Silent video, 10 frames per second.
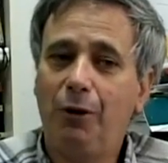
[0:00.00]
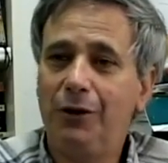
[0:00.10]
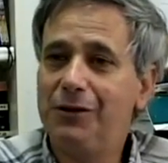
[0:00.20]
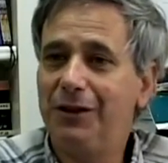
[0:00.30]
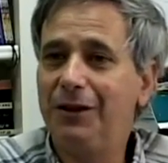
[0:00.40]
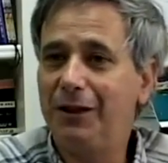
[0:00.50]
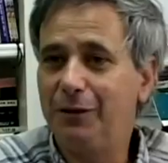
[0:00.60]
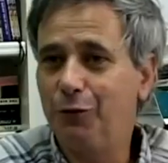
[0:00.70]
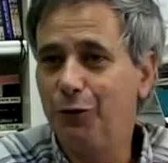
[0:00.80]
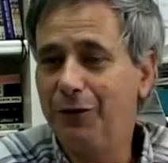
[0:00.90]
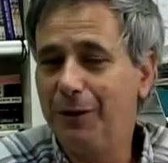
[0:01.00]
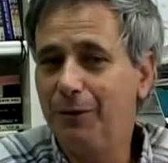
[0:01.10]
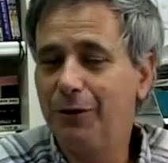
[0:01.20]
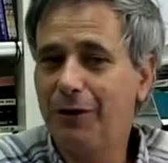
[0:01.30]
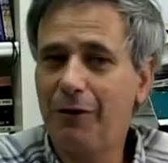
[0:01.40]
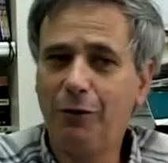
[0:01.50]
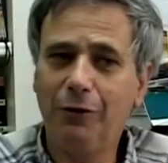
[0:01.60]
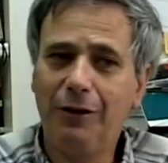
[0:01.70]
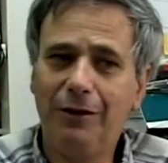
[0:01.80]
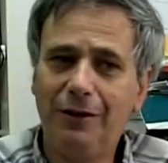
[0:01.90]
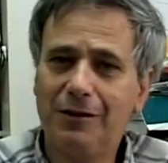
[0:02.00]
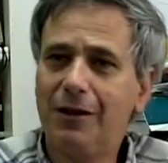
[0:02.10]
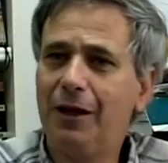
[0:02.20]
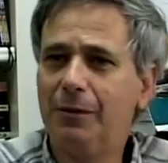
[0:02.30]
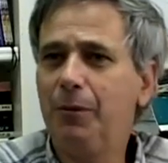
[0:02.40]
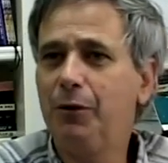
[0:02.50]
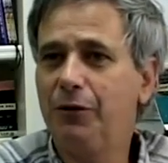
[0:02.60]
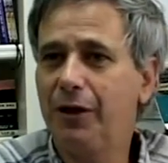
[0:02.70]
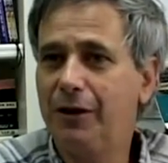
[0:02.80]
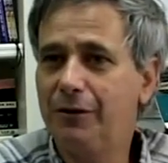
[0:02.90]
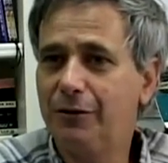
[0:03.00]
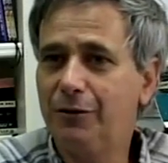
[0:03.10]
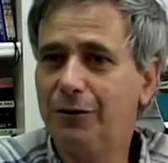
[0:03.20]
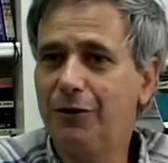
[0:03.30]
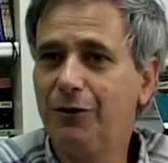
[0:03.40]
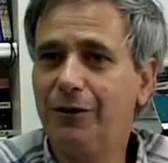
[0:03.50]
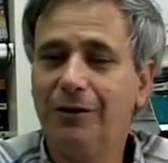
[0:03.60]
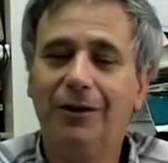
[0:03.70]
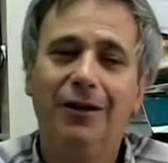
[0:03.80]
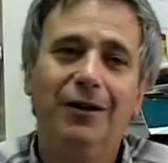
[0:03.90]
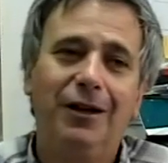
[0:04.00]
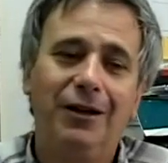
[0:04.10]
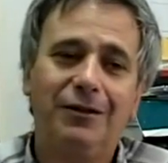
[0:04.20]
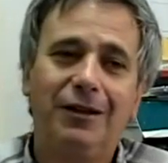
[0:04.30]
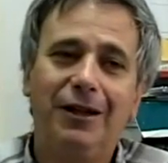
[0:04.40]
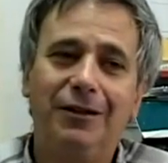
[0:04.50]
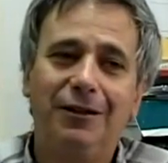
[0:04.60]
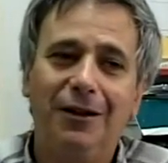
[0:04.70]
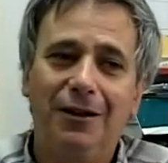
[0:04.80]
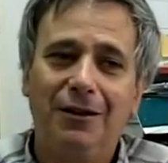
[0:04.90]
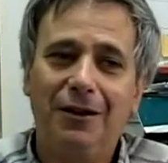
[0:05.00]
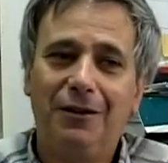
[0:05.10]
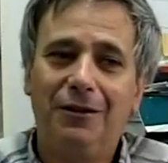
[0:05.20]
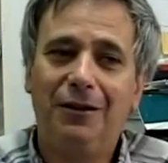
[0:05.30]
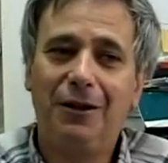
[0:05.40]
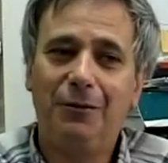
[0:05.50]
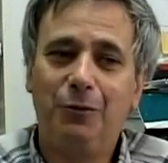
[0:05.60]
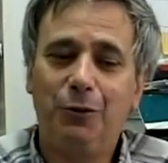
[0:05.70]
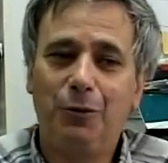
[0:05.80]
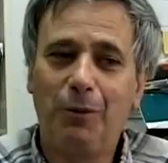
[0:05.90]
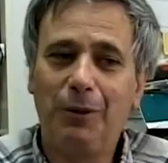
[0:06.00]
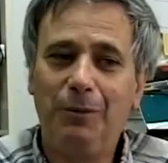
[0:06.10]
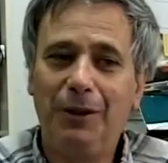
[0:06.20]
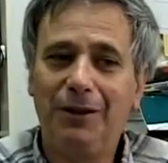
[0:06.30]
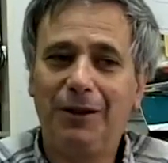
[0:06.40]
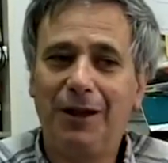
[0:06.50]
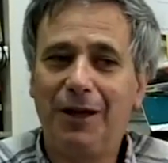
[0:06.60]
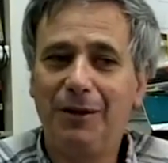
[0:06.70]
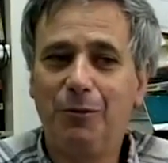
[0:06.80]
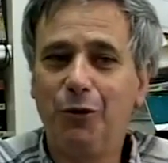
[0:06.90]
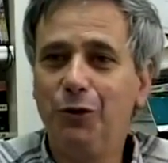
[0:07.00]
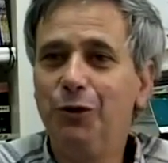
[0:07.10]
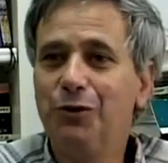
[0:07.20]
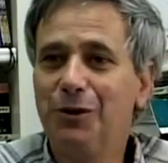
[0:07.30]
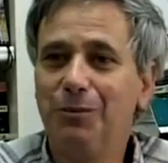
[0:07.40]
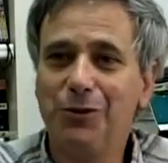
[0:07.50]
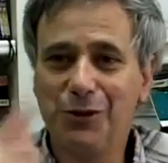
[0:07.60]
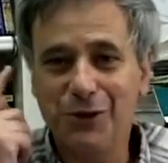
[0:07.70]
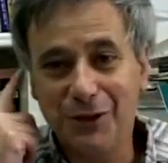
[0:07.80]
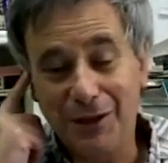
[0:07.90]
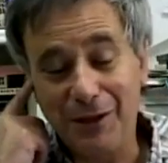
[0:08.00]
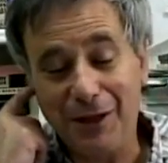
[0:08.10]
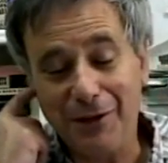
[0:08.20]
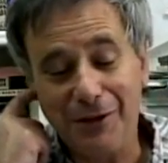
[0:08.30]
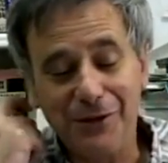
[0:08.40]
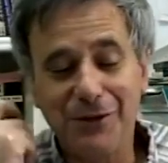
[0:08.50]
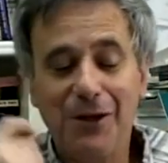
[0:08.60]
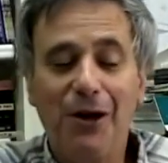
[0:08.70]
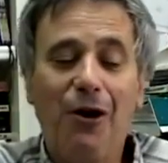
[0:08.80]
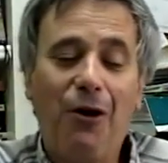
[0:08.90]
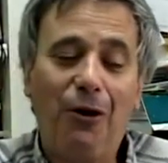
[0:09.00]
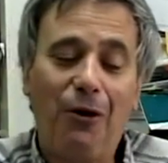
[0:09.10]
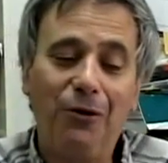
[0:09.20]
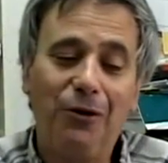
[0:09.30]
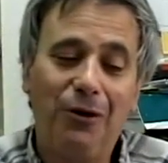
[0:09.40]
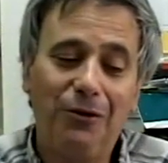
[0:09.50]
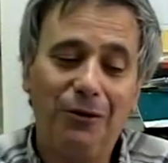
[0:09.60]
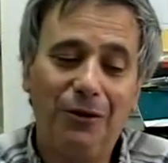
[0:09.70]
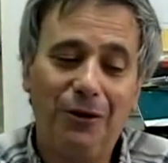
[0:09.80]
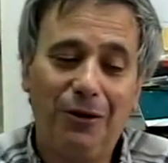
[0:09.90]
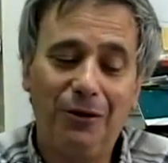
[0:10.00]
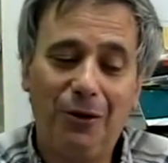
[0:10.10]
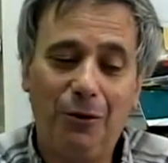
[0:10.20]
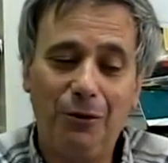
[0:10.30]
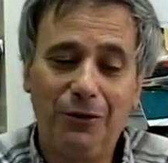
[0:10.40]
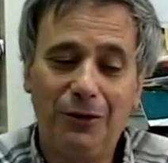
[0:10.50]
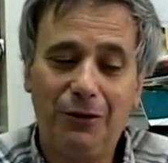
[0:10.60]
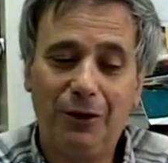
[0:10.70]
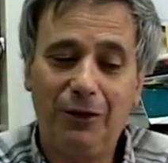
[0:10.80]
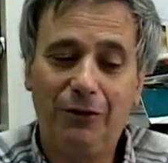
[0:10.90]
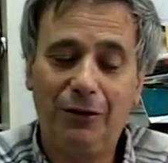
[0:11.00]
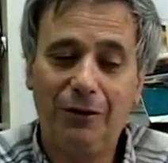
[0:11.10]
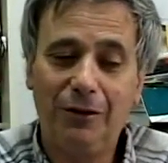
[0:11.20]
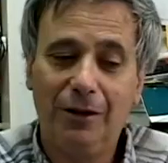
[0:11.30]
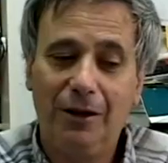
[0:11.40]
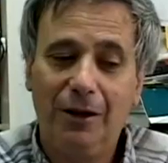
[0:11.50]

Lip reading: policy in 1948, because I thought they disliked both sides to such an extent that that would probably mean that they had a more neutral position than the others on the whole situation.